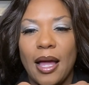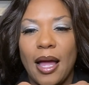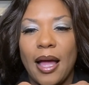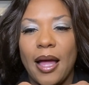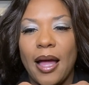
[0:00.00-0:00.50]

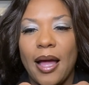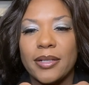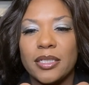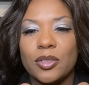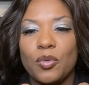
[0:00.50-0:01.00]
I, I
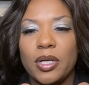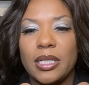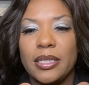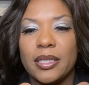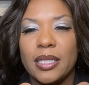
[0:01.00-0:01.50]
just want
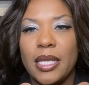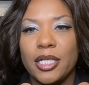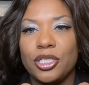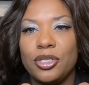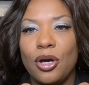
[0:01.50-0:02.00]
to
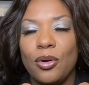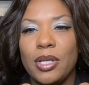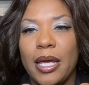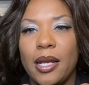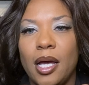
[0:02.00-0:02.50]
let you know
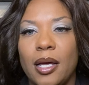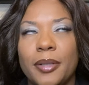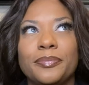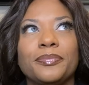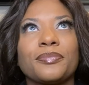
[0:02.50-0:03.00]
that,
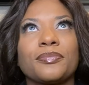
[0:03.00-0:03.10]
um,